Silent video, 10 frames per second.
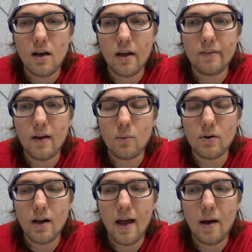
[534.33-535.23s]
and then
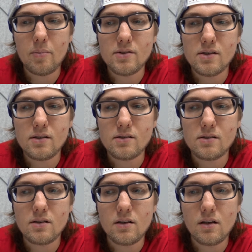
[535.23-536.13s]
what happens
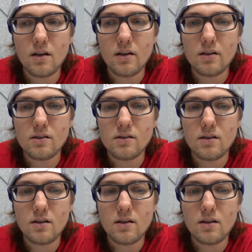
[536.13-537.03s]
is
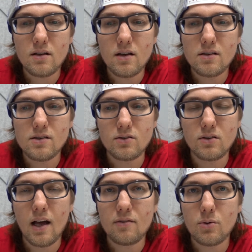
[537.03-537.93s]
you're
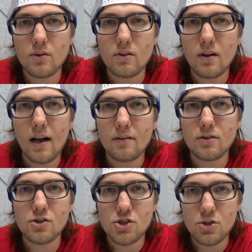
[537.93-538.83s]
left with a lot of
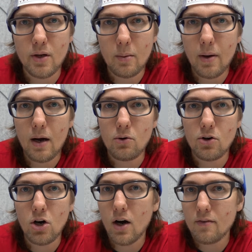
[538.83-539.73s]
your shooting
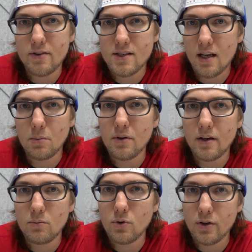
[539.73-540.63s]
power off the table
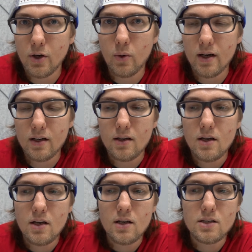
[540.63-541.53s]
then really quick.
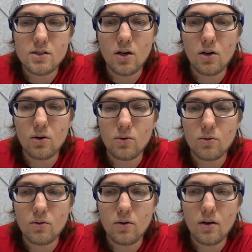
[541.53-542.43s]
So
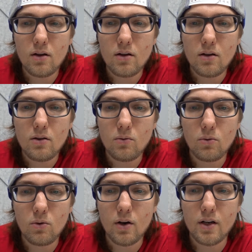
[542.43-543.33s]

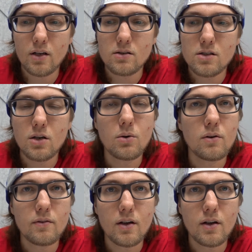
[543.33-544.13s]
running 2 of